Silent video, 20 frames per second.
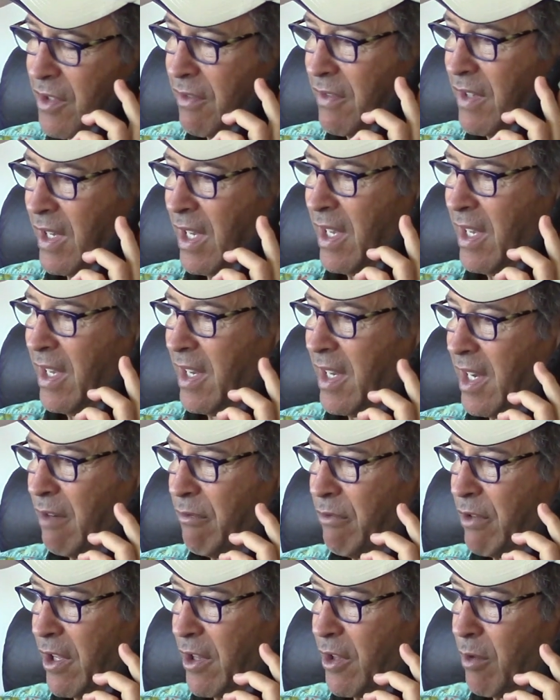of
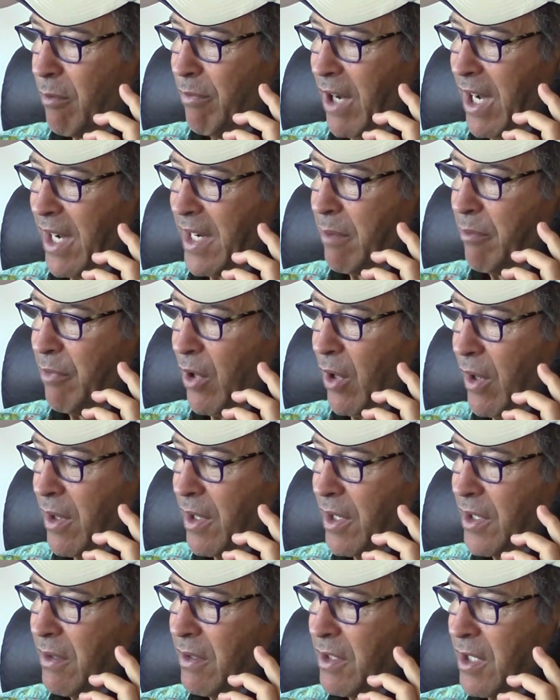every other body
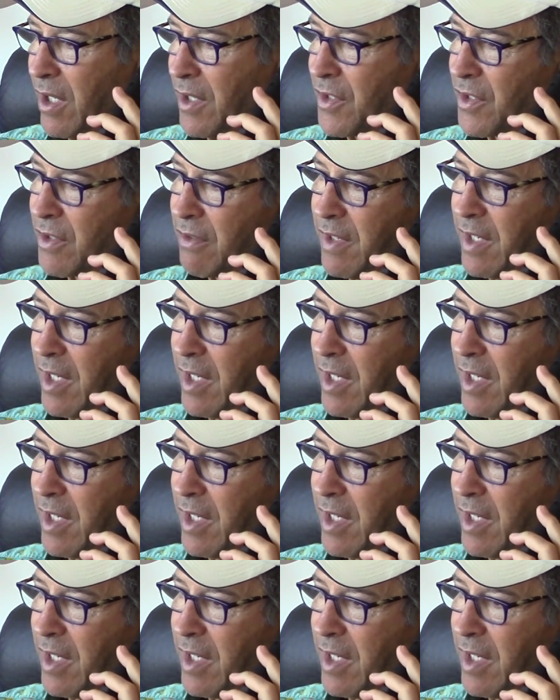part. Do tons of